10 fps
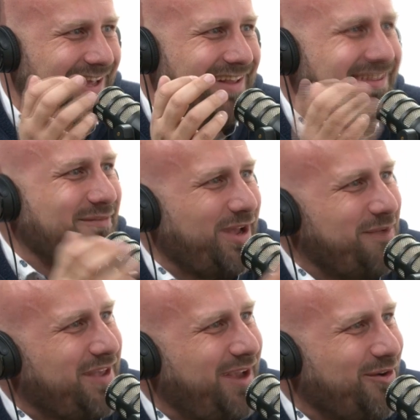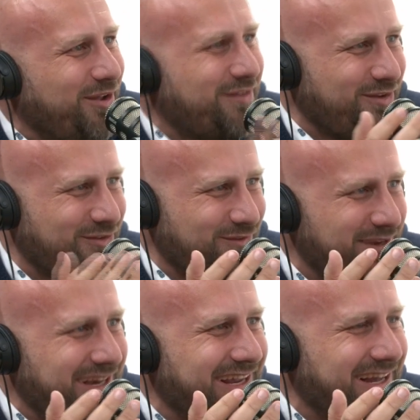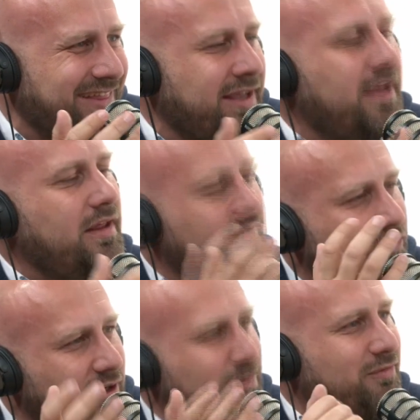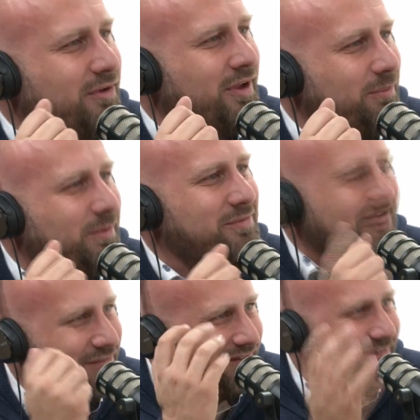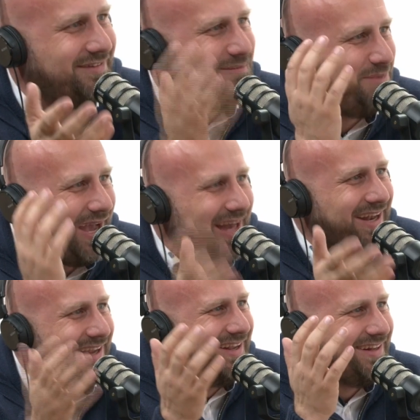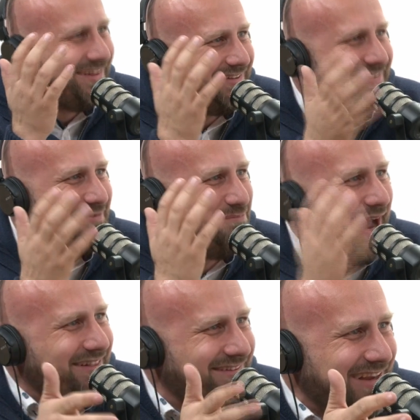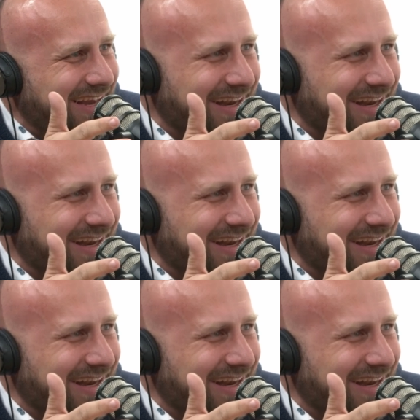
Sometimes I go on social media and I think the sheep have all armed themselves. This is a bad. this is a bad scene.